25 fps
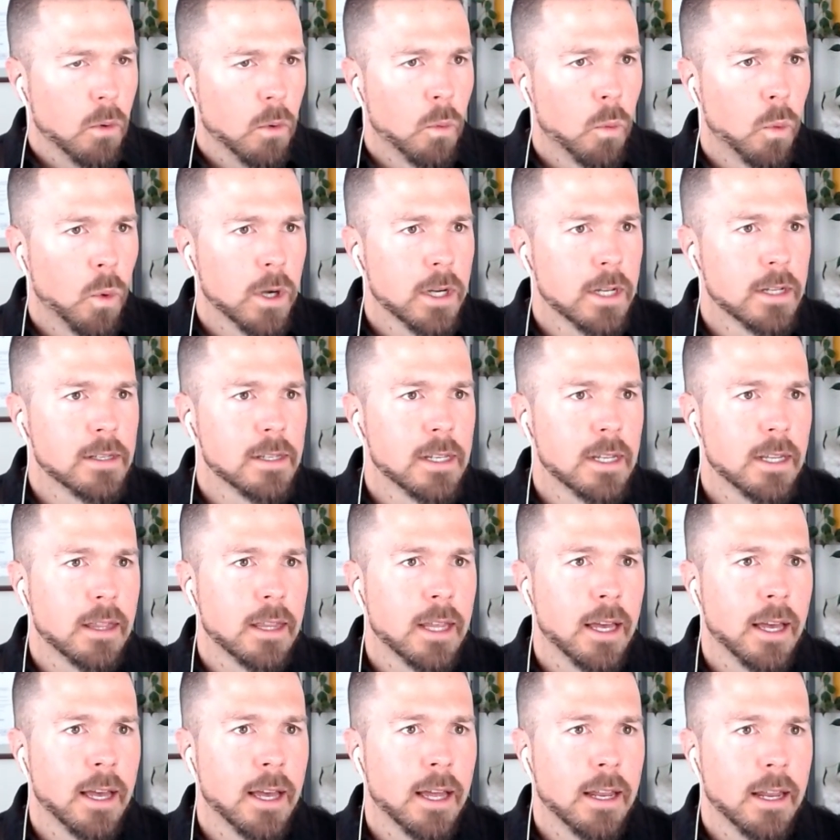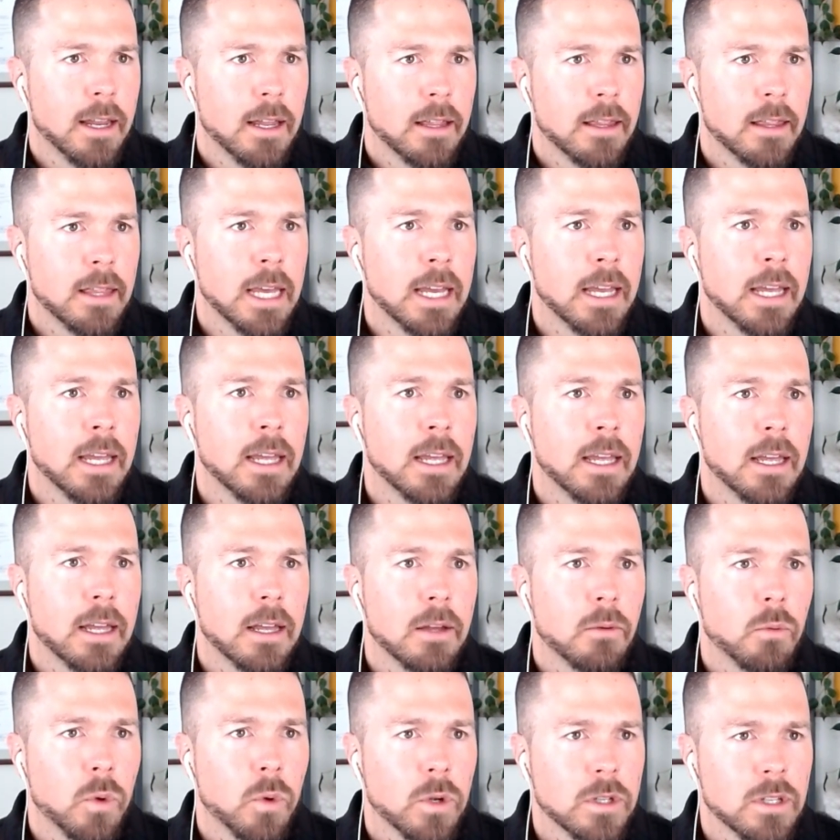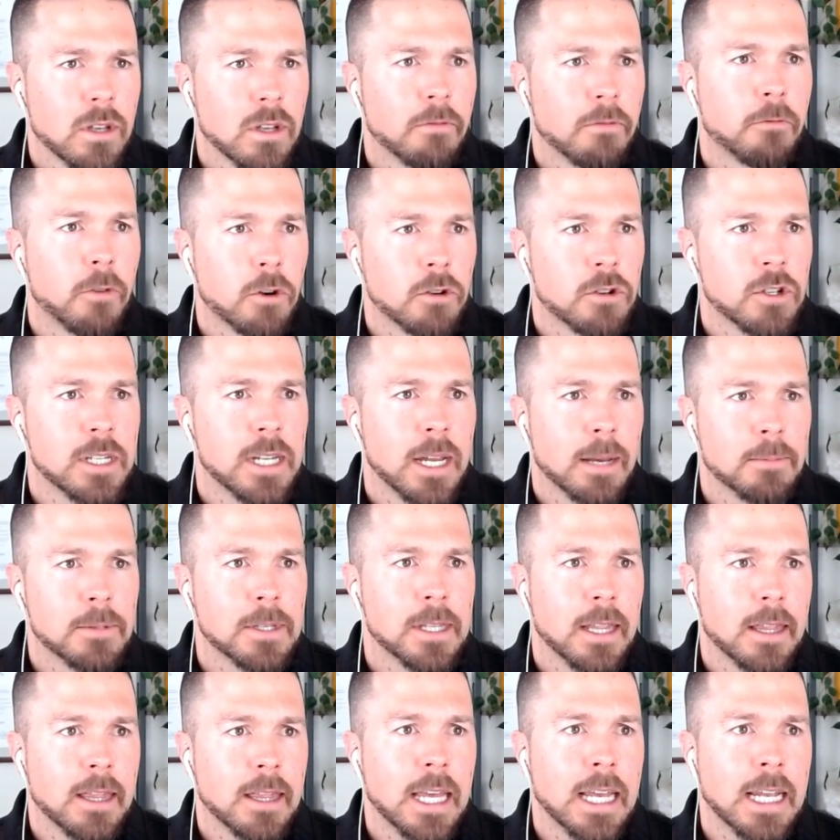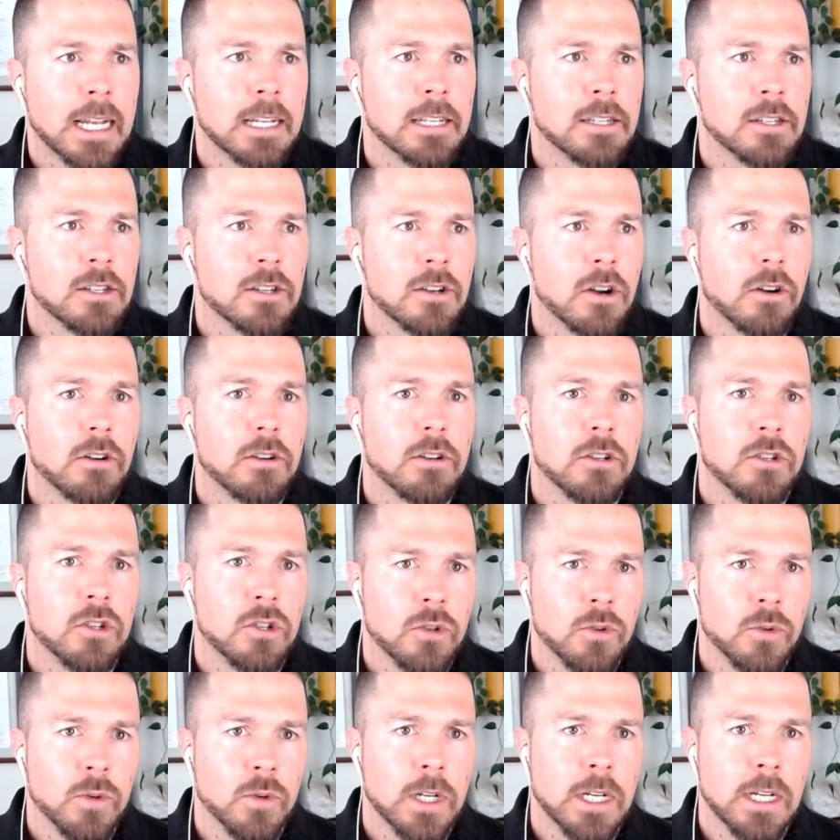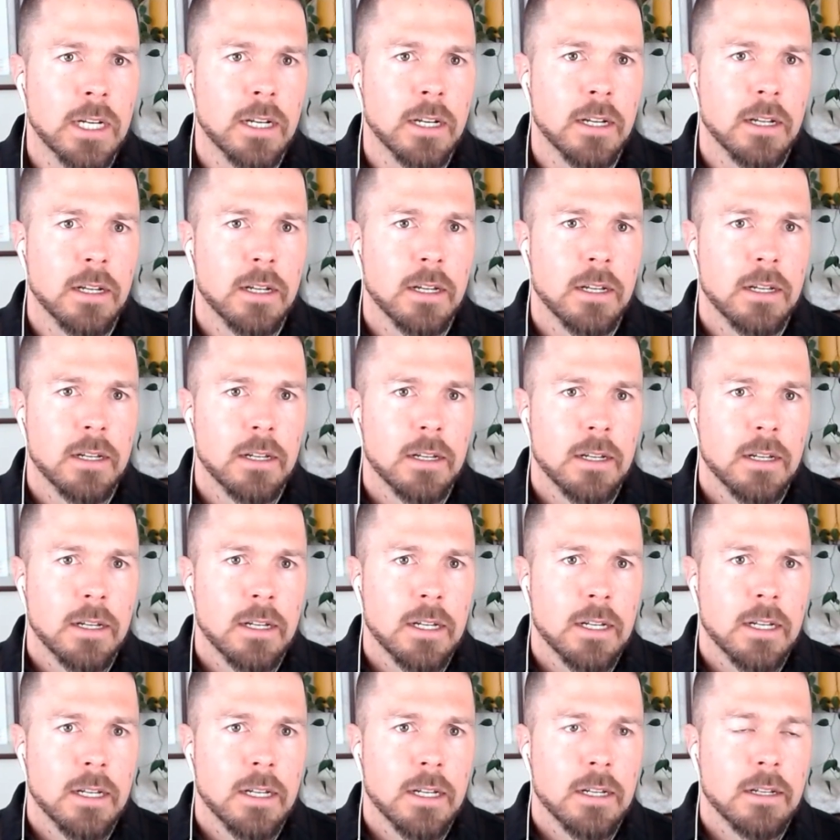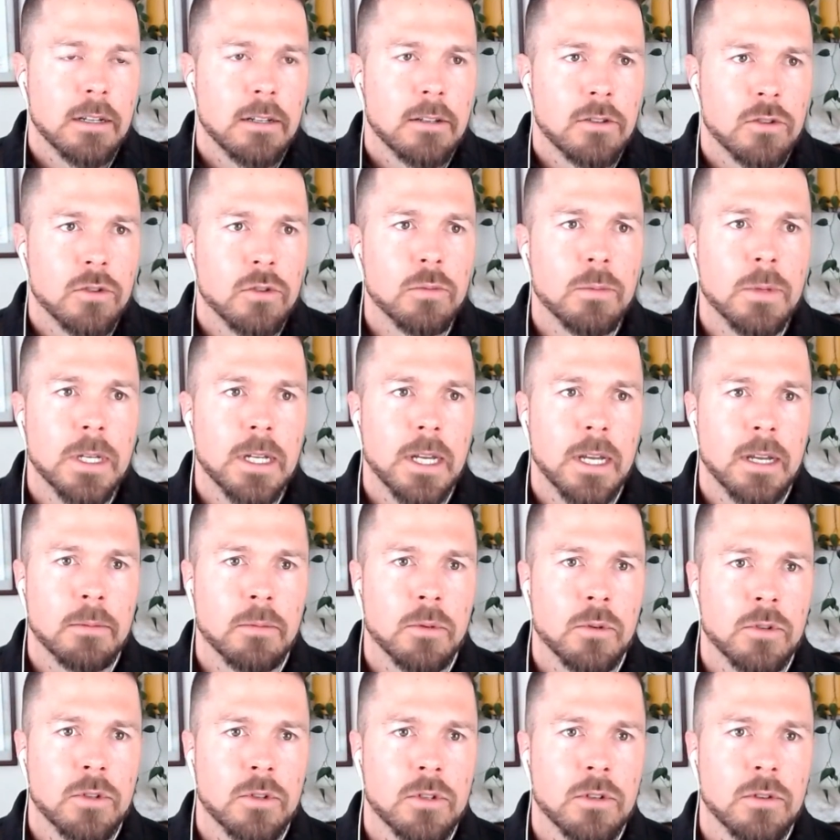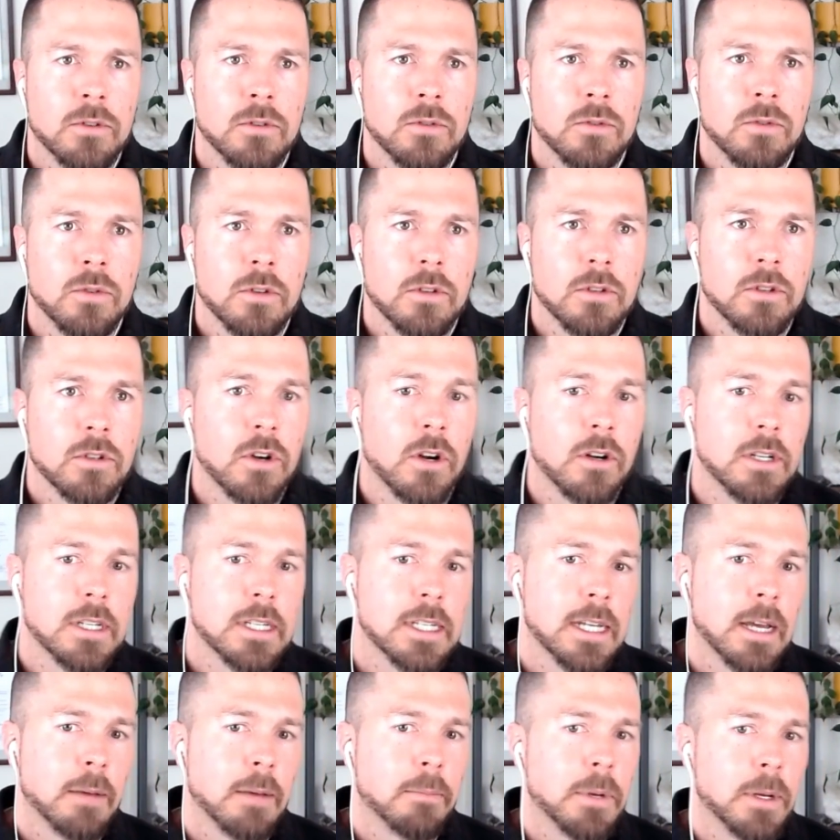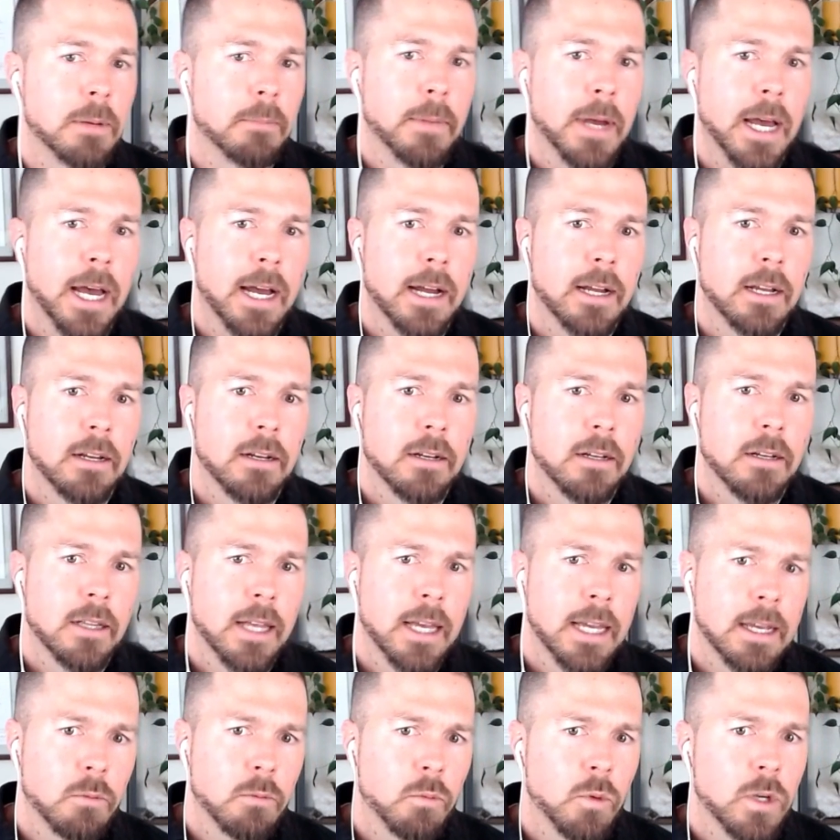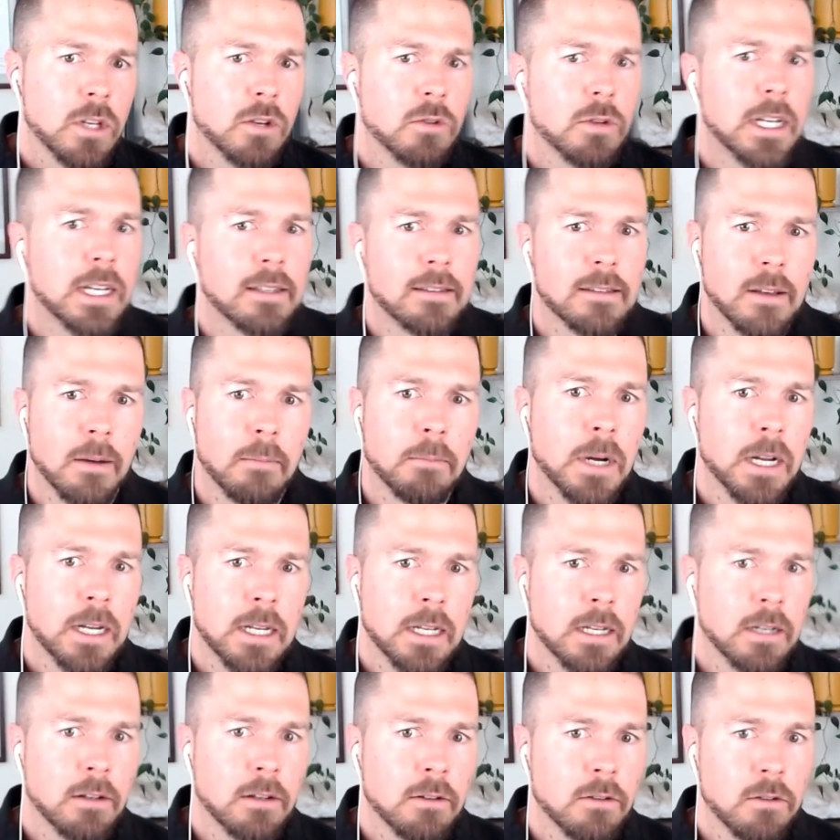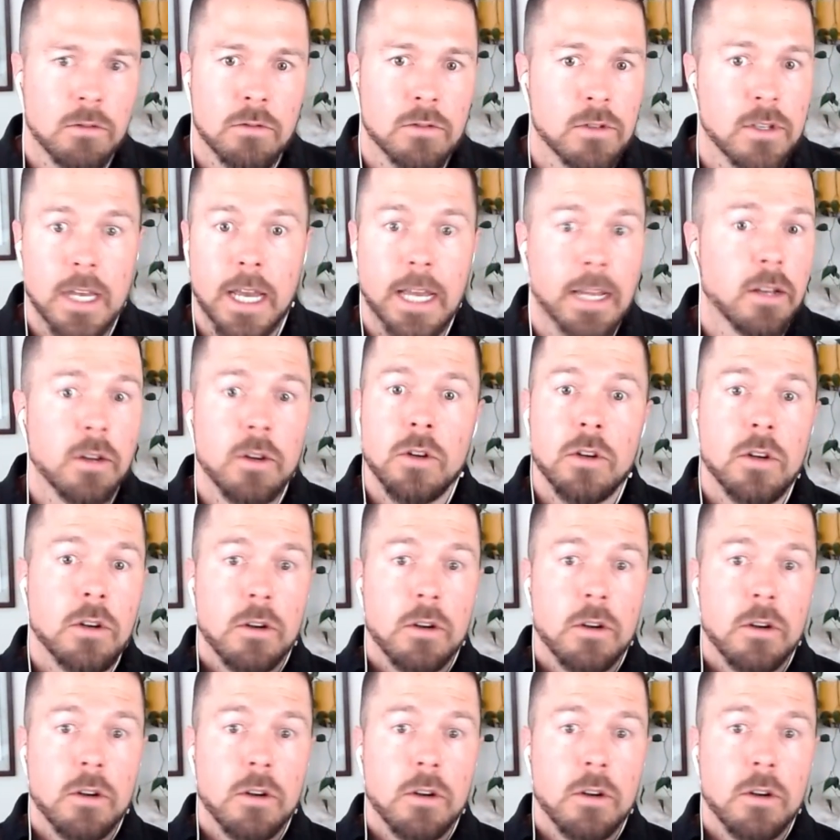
What is it that they? What's the first steps that they can start doing to be able to start stepping back? Like when you get somebody who's like